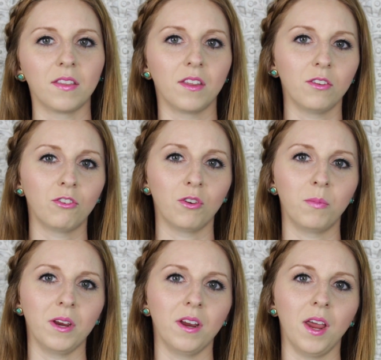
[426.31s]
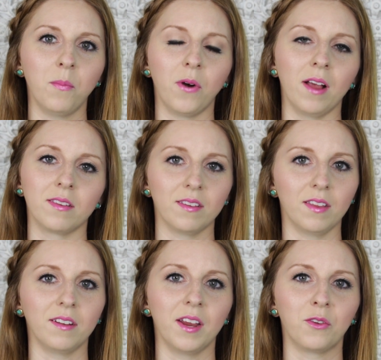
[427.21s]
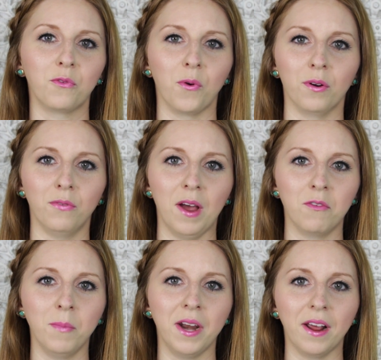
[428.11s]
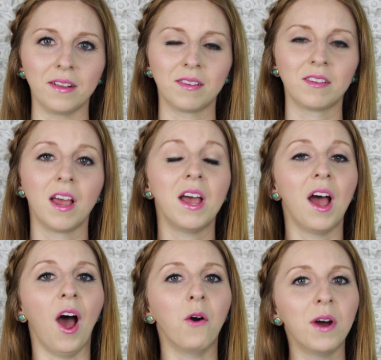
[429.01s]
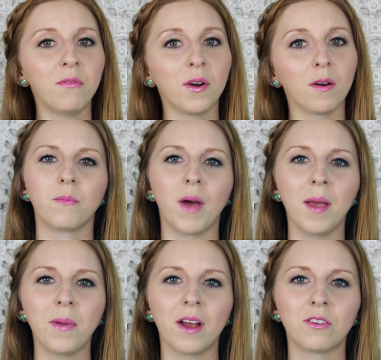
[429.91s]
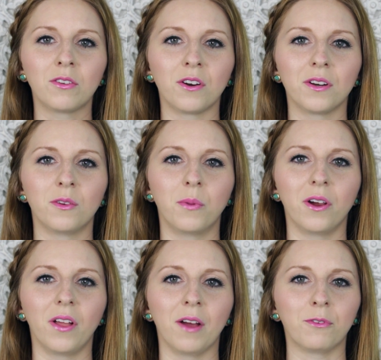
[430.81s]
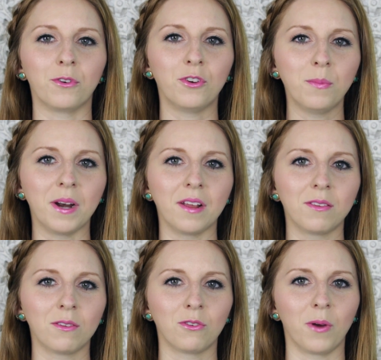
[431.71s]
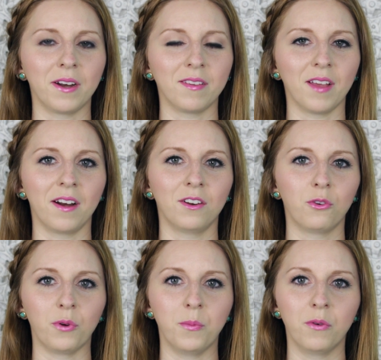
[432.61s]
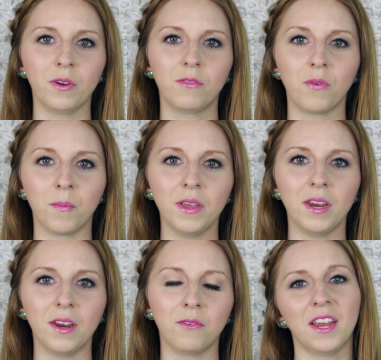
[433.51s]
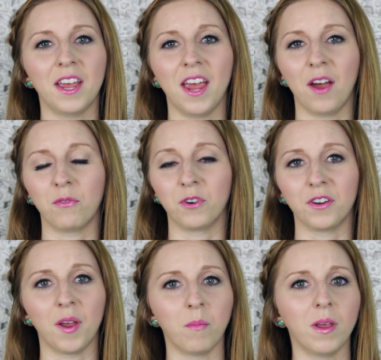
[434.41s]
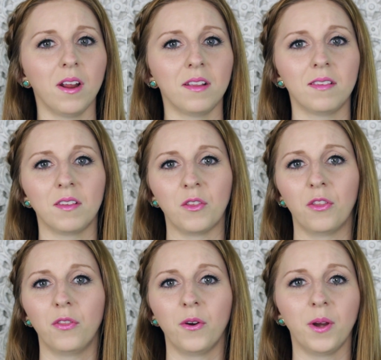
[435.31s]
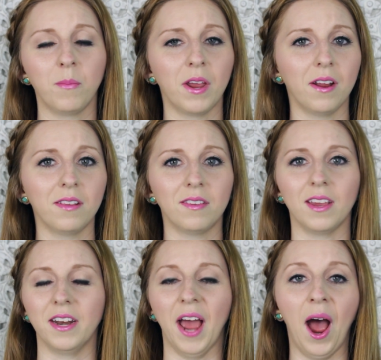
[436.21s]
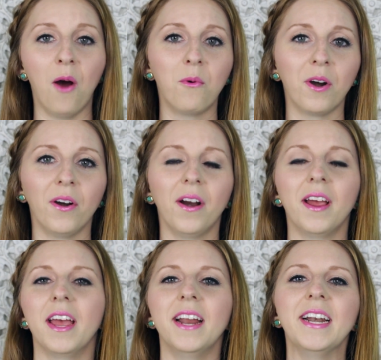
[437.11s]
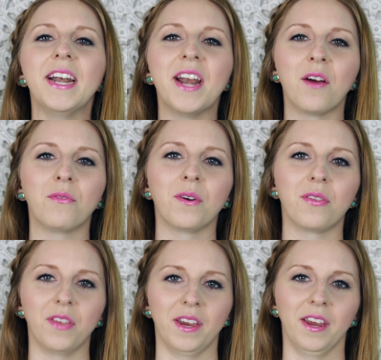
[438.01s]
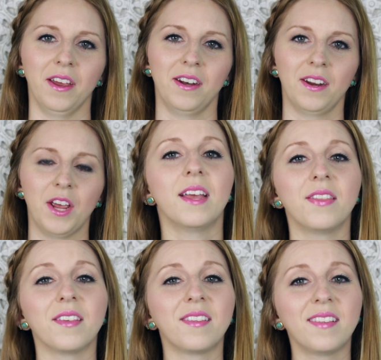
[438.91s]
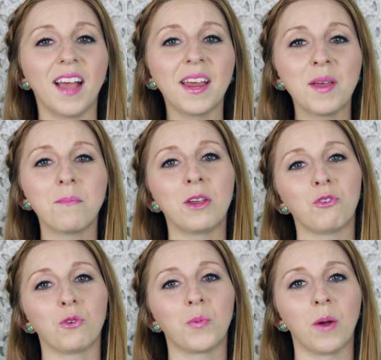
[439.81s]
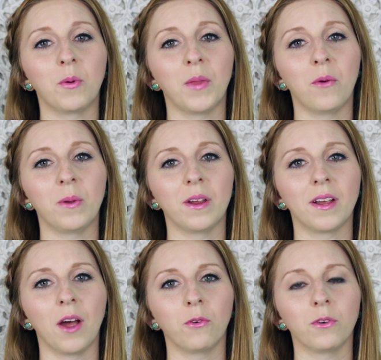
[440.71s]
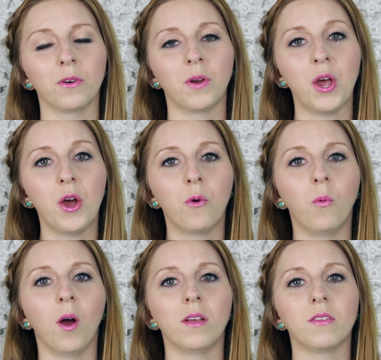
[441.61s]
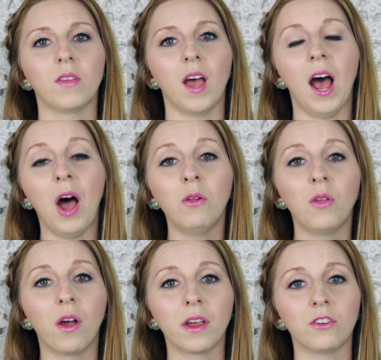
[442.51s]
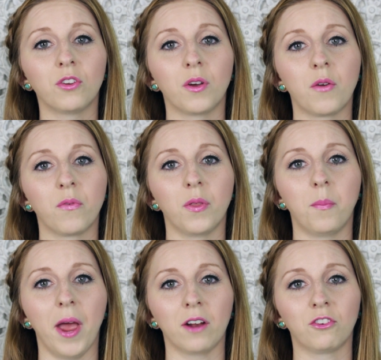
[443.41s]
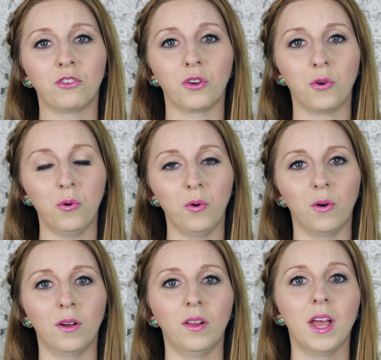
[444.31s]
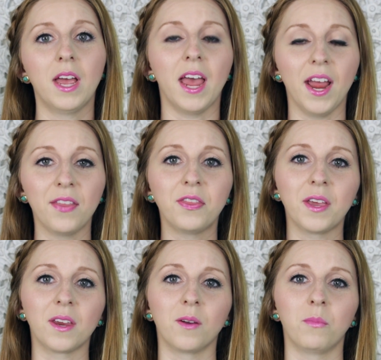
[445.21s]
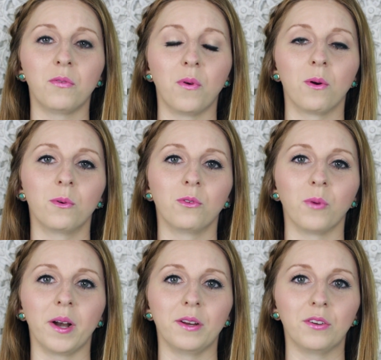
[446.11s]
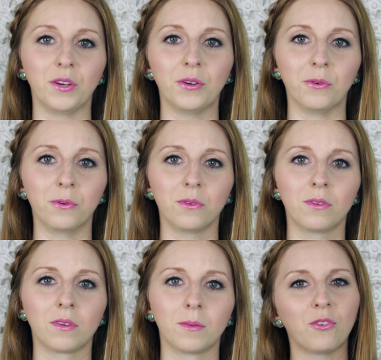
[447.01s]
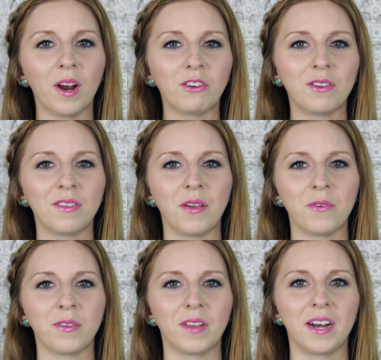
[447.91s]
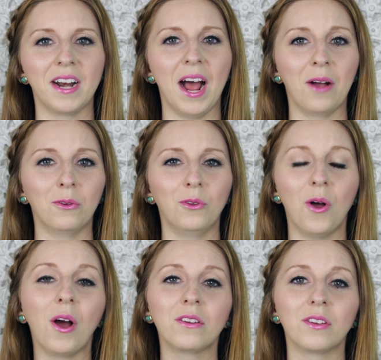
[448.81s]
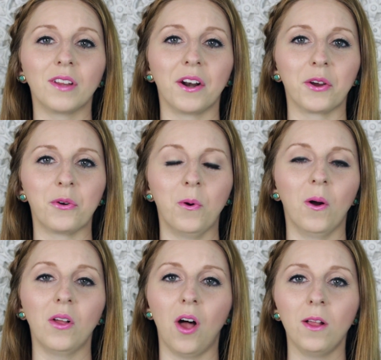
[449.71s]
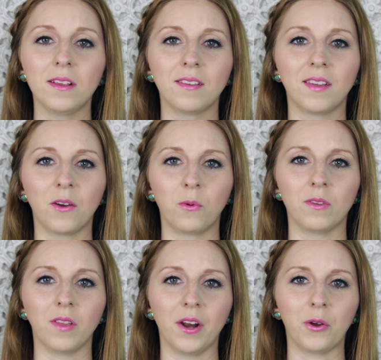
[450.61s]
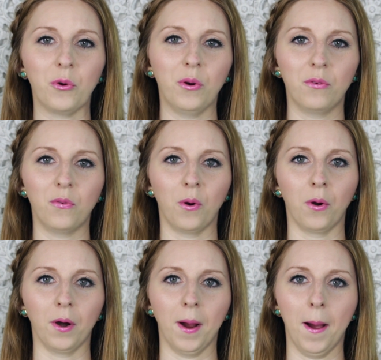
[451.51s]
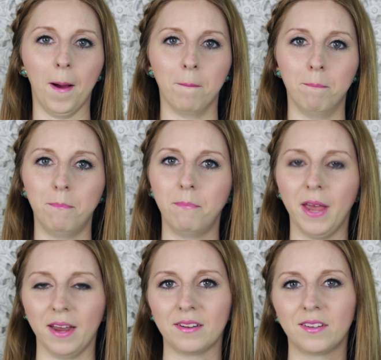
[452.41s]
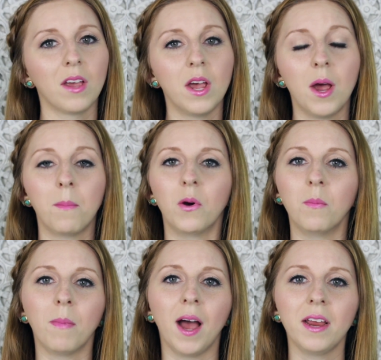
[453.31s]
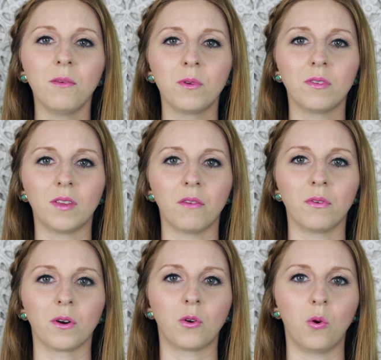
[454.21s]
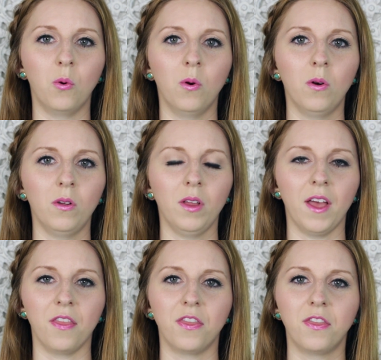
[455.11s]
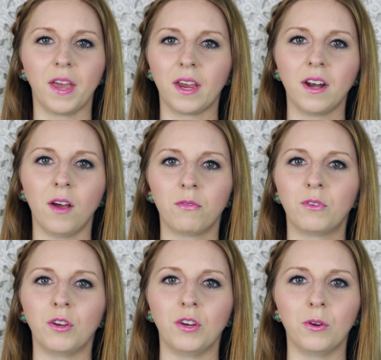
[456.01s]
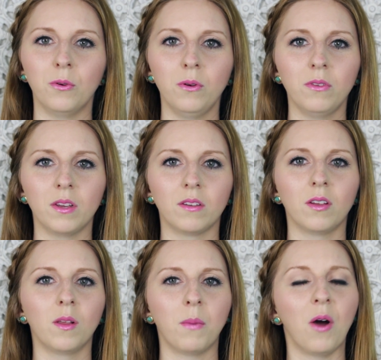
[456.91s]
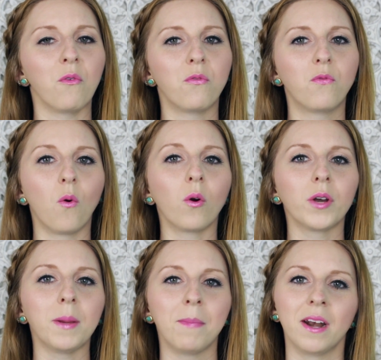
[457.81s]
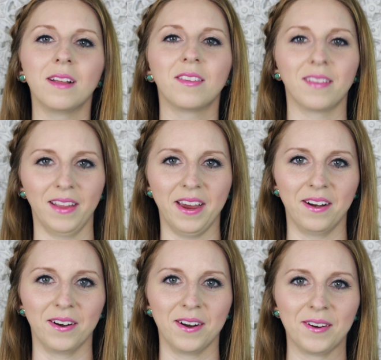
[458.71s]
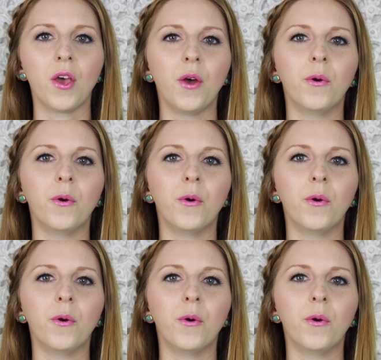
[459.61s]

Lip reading: This should be a process that takes 4 to 5 minutes. However, my batch started to boil after 2 minutes, so I decided to remove it from the heat. After 10 minutes, 30 minutes, an hour, it never thickened. The second Pinterest problem that we encountered was how long it took for the batch to cool and thicken before it was ready to use. Directions never stated how long to let it cool. All it said was let it cool for a bit. But mine was never cool and thick enough to use until about 40 minutes later.